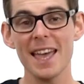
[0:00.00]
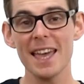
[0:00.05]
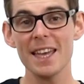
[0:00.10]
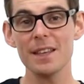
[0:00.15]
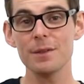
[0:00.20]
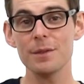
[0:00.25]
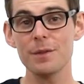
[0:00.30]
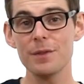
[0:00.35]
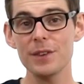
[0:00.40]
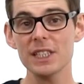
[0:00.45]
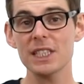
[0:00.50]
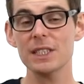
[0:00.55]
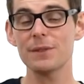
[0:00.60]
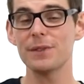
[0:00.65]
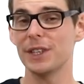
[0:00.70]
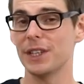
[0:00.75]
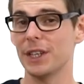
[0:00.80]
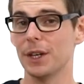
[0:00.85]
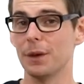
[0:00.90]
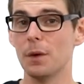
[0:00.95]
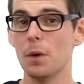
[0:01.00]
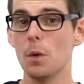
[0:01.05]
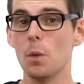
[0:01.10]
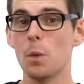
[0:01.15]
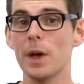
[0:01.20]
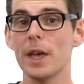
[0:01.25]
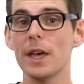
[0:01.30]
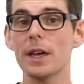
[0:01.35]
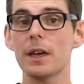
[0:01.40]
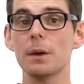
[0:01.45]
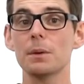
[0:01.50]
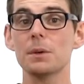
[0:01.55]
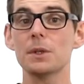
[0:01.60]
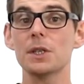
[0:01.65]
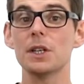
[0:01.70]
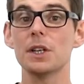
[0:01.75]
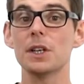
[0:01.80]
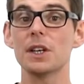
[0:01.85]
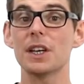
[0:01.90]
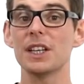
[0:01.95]
In this video, we're going
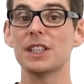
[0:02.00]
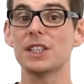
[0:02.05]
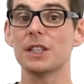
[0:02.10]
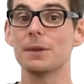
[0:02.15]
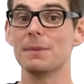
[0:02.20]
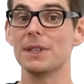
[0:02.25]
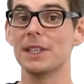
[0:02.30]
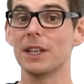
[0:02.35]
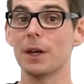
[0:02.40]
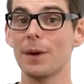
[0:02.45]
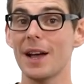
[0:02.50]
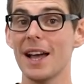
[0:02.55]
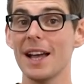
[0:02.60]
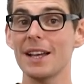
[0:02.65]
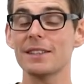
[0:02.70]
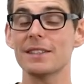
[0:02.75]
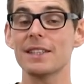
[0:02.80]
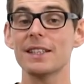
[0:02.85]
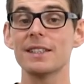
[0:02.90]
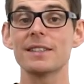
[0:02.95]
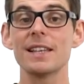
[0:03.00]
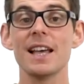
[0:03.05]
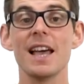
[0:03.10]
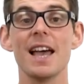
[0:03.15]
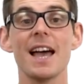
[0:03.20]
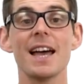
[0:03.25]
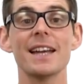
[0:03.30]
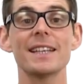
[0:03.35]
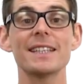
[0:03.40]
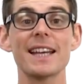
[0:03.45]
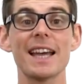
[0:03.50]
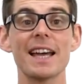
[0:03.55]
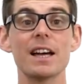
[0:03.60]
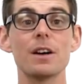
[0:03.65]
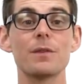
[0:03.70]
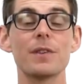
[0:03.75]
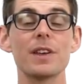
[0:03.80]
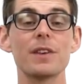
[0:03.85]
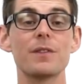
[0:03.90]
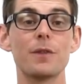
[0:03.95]
to look at amino acids and
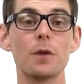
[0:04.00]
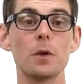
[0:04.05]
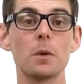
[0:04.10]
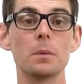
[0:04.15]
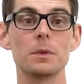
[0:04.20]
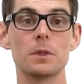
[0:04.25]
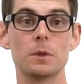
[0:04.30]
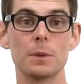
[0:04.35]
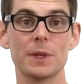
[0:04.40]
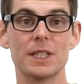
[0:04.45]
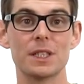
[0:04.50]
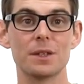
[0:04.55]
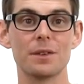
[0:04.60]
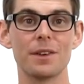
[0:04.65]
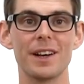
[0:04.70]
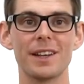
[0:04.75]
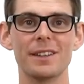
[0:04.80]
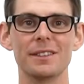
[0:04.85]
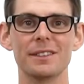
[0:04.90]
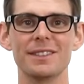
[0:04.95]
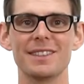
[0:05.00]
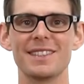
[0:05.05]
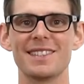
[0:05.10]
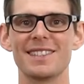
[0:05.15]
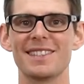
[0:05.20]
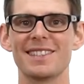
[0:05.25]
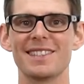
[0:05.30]
how they form zwitterions.